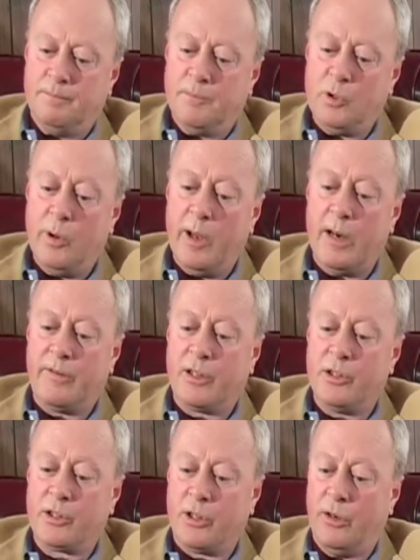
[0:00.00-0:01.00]
Grew out of
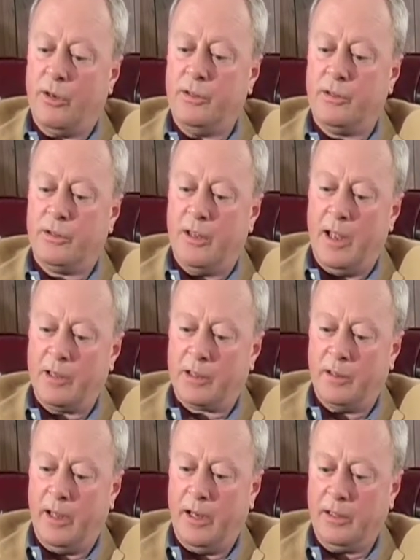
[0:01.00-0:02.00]
concerns,
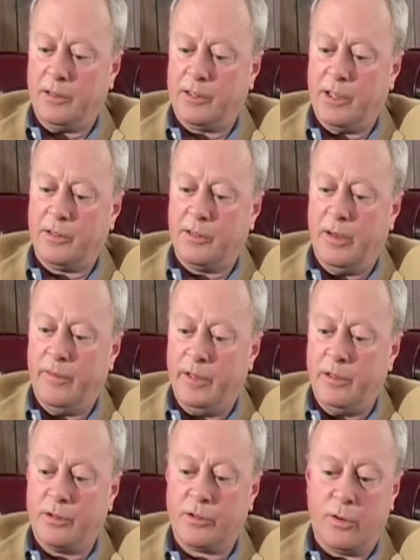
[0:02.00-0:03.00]
escalating sensitivity
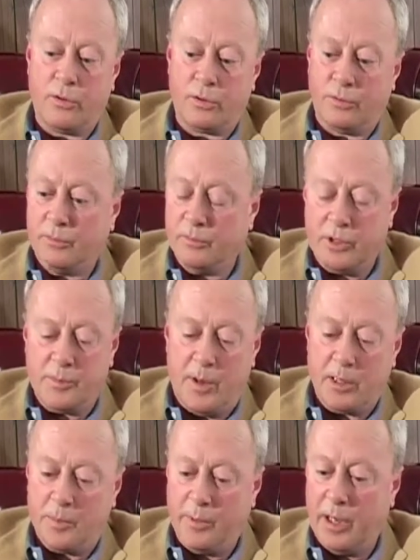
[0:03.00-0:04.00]
to social
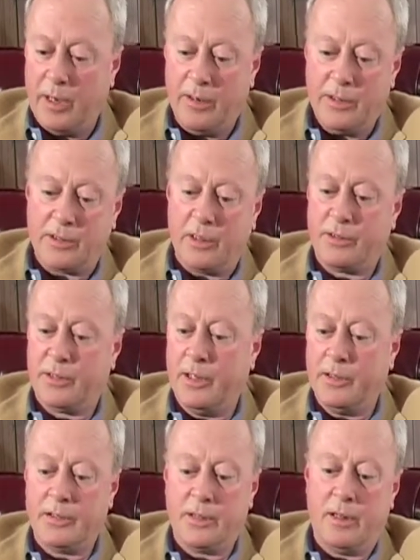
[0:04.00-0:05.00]
responsibility areas such
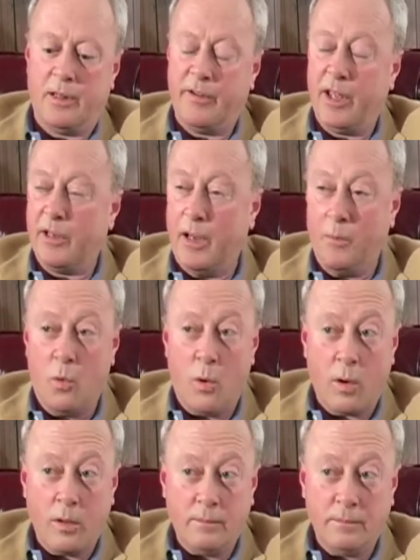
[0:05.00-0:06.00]
as the Vietnam
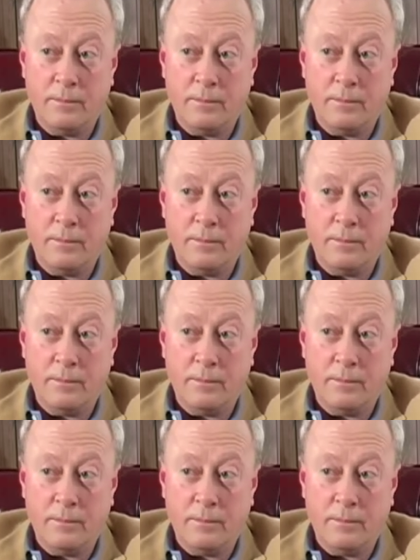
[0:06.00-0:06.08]
War